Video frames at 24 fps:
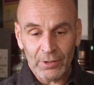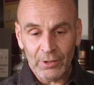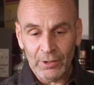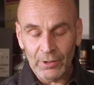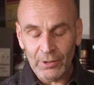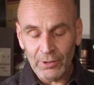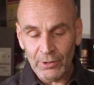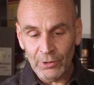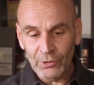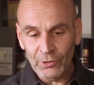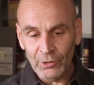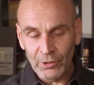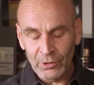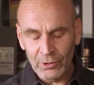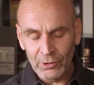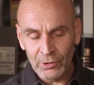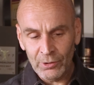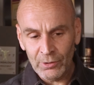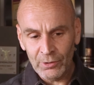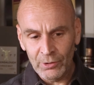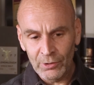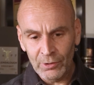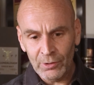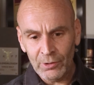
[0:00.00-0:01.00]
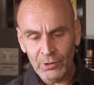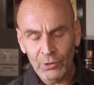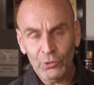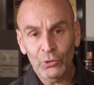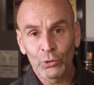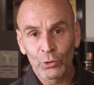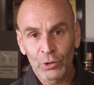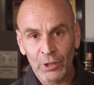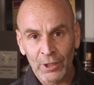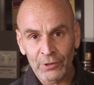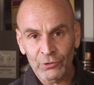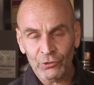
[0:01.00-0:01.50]
the
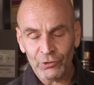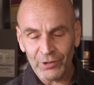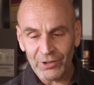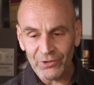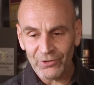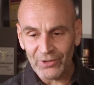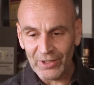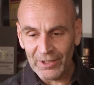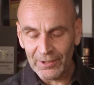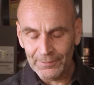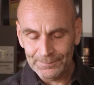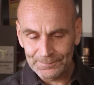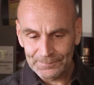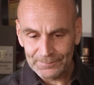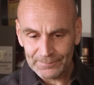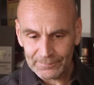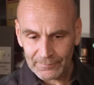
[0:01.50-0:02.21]
two countries there.